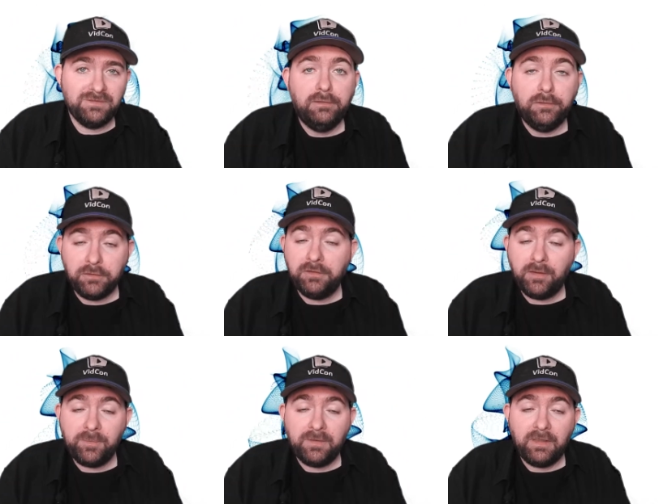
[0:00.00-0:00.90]
Look it
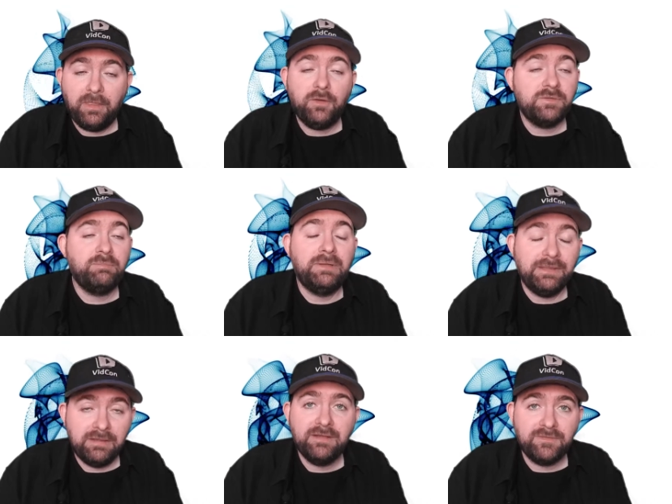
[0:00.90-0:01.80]
up, there's
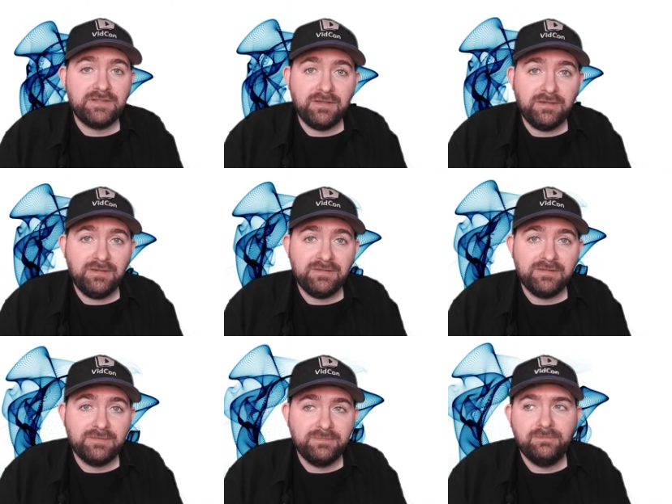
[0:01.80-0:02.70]
plenty of studies.